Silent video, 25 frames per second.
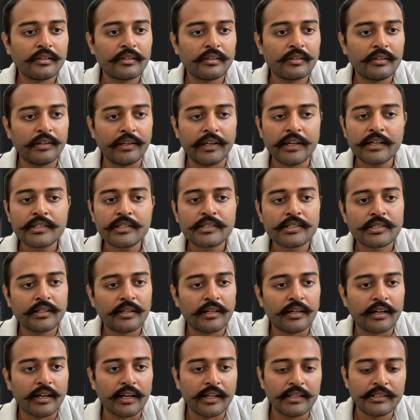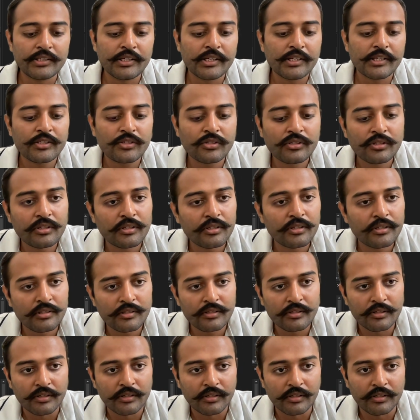Next, I'll just
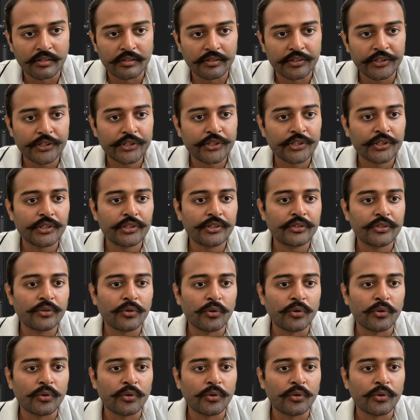return